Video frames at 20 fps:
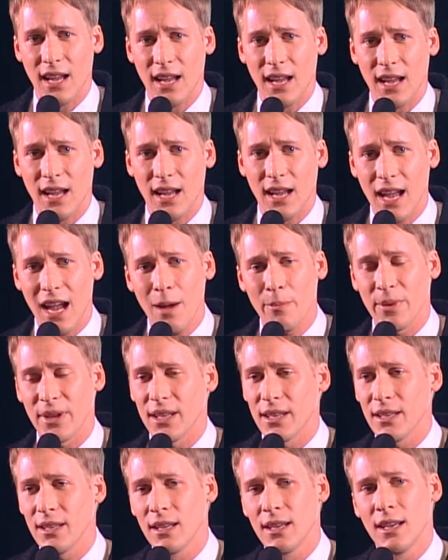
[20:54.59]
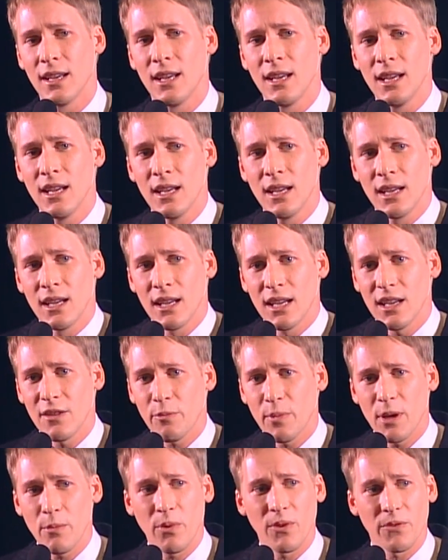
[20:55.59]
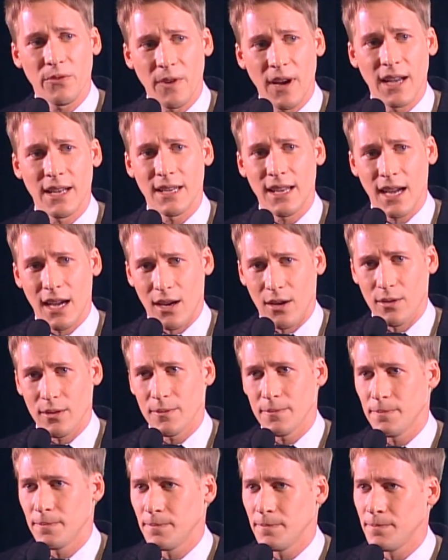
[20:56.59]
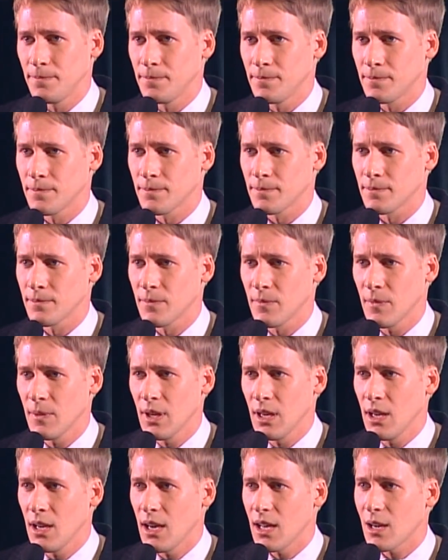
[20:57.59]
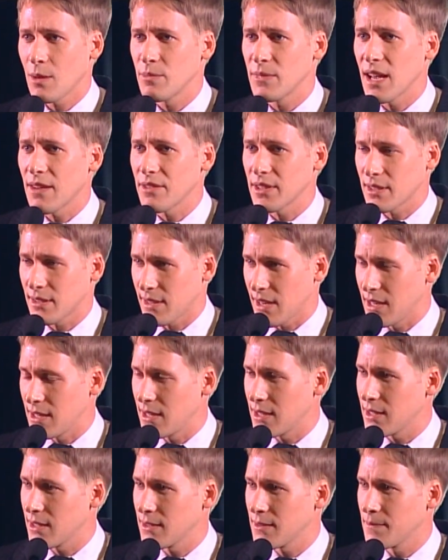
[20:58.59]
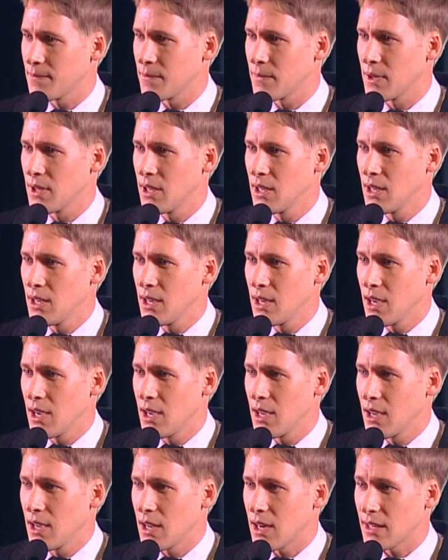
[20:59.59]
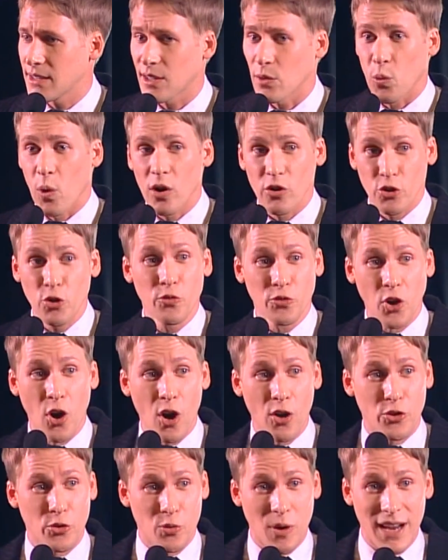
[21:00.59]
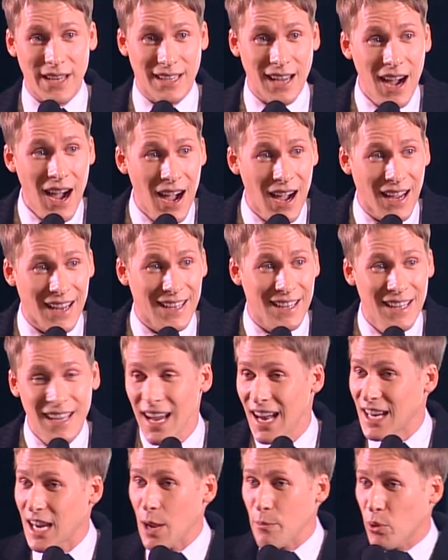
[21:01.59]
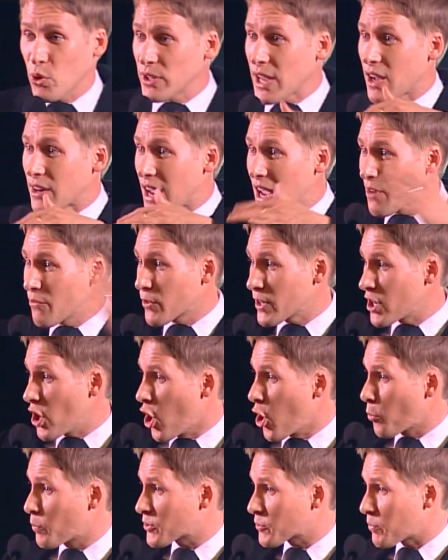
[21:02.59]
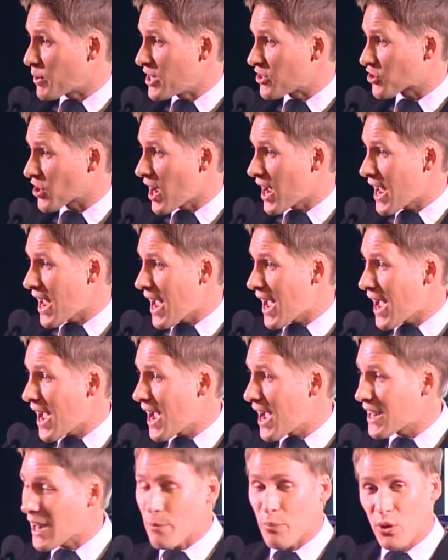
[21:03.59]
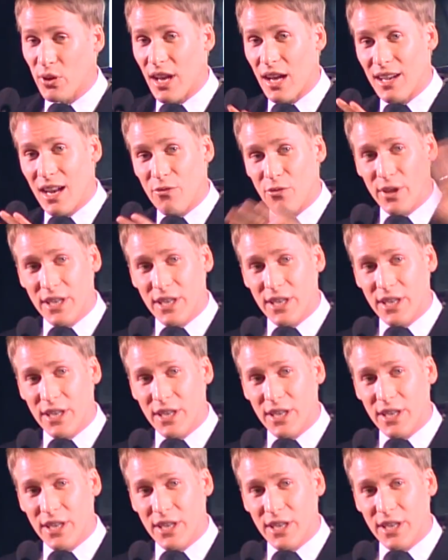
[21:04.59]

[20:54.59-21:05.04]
what's going to happen if people find out. And I'm devastated. And I said, well, you've called the right guy. And I pulled out every hope speech I had. I pulled out